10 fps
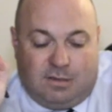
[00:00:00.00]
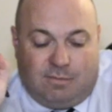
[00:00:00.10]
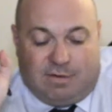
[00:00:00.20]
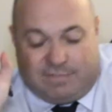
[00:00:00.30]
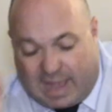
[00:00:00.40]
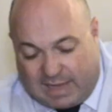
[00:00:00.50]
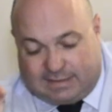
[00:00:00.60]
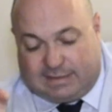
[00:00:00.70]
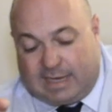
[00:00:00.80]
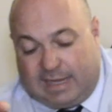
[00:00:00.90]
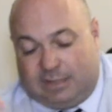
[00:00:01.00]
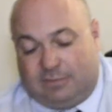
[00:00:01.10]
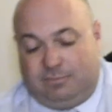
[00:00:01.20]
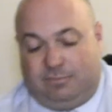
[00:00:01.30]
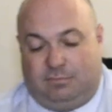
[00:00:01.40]
With that
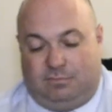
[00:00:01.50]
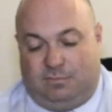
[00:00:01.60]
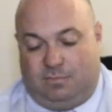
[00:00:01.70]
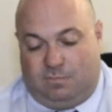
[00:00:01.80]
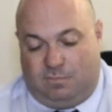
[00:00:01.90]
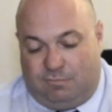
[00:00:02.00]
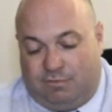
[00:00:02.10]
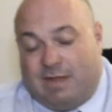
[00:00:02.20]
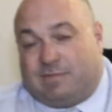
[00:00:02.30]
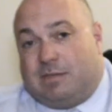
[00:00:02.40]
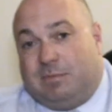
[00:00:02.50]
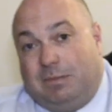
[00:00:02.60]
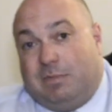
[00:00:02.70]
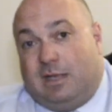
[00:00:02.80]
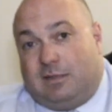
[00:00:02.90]
said, we have some
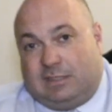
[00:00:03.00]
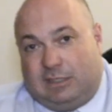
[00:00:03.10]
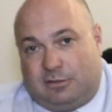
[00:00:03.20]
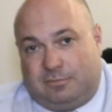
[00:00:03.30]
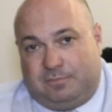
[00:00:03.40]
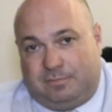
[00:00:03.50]
emails here.